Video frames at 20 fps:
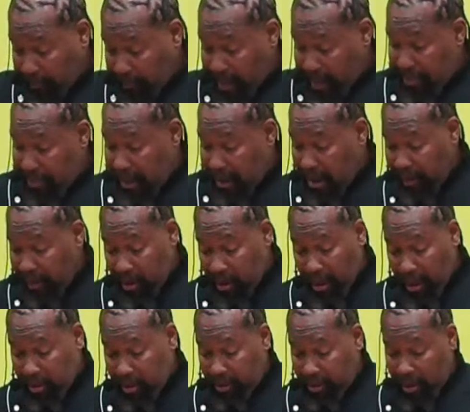Believe it or
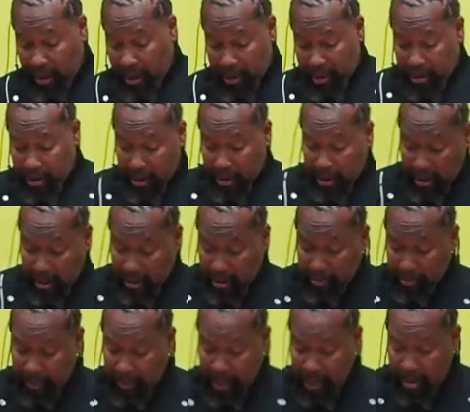not, you guys,
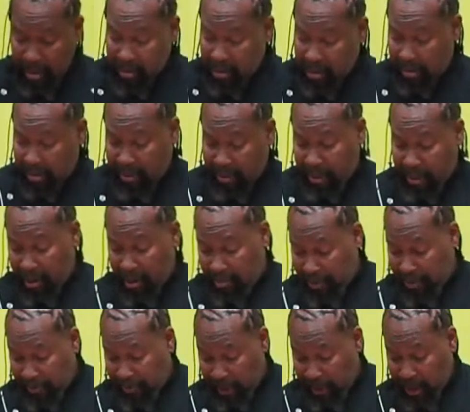um, thousands of years
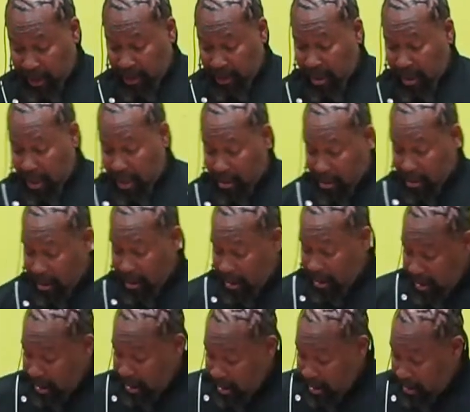before the Italians,
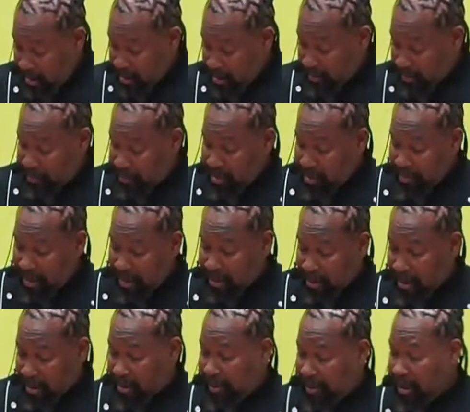there's a rumor.
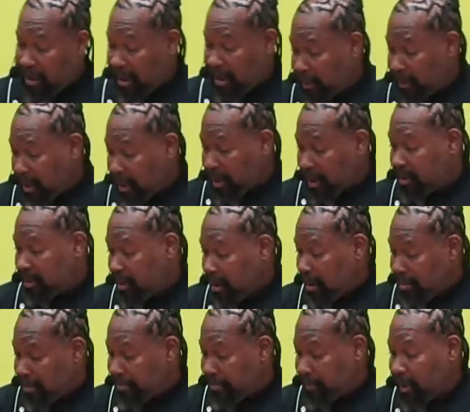It's believed that a,
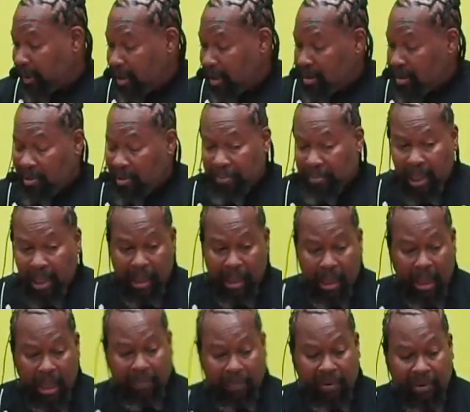a gentleman by the
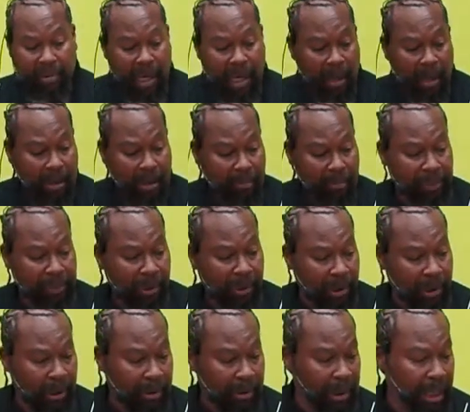name of Marco
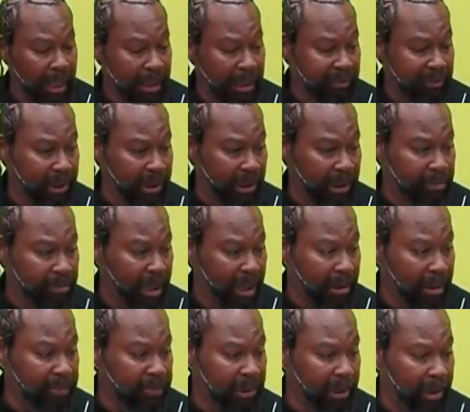Polo. You guys ever heard of
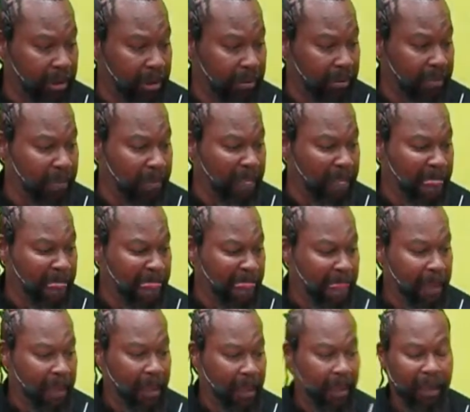Marco Polo?
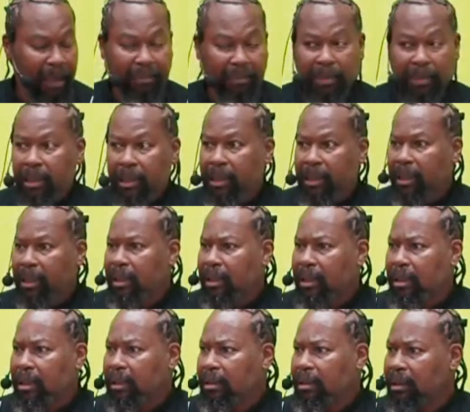Um, there's
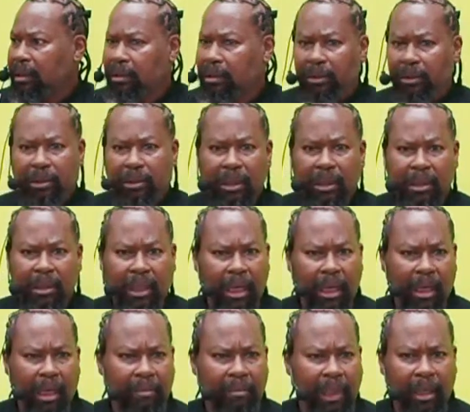a children's
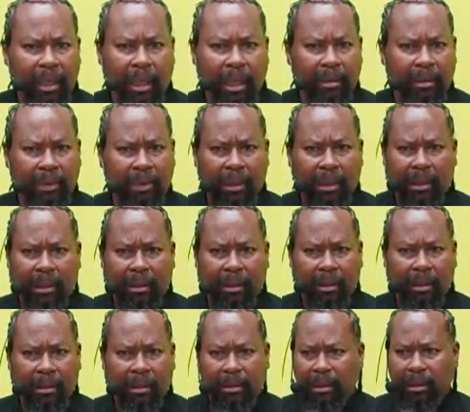game. I can't really
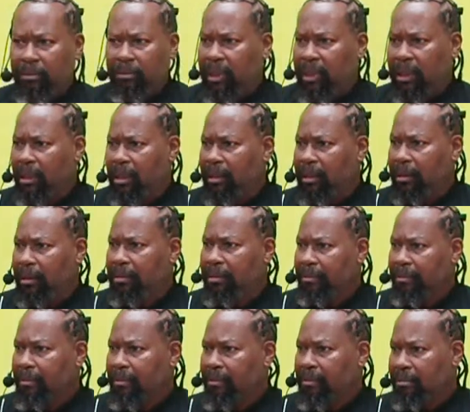don't really know
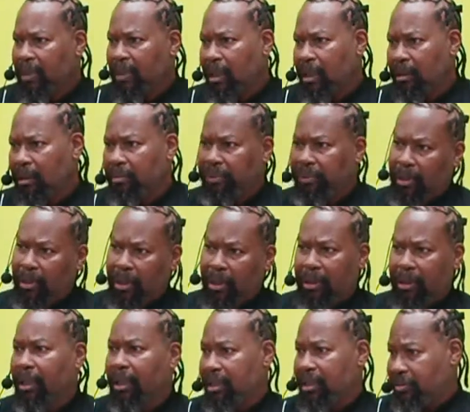Marco Polo.
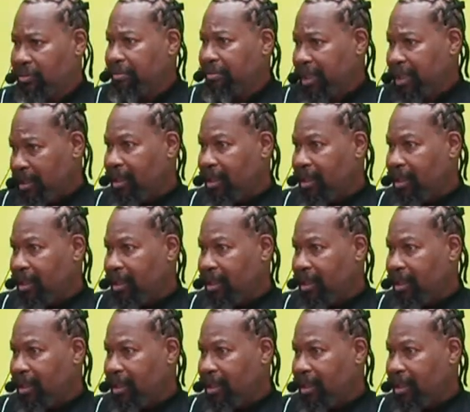Yeah, swimming.